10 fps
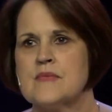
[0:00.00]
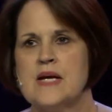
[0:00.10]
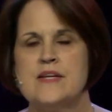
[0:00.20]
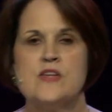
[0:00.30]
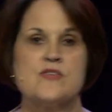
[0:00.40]

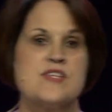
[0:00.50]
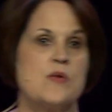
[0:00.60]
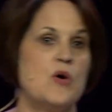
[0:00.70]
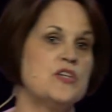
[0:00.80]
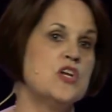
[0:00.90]
And then there's
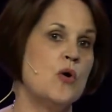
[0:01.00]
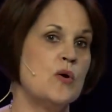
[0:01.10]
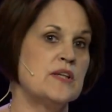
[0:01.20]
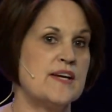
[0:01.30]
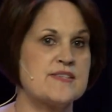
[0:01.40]
that one no
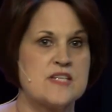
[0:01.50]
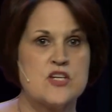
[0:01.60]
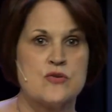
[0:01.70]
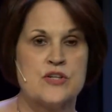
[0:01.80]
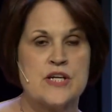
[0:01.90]
one likes to
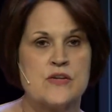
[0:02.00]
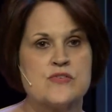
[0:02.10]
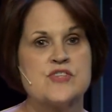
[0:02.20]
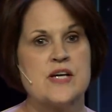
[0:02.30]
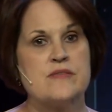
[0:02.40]
hear on the other
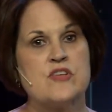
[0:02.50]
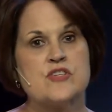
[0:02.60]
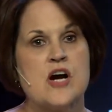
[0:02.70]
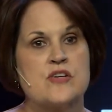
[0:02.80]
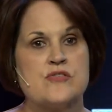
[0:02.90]
side of the
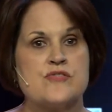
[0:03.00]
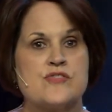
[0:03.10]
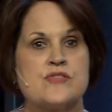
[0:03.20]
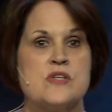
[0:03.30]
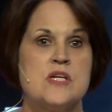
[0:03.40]

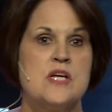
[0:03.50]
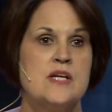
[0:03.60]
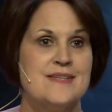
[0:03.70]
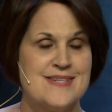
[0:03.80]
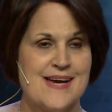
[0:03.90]
doctor's
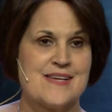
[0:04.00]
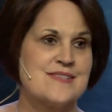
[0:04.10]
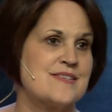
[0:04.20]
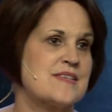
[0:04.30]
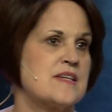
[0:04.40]

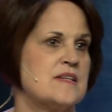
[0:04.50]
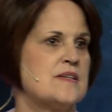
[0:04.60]
desk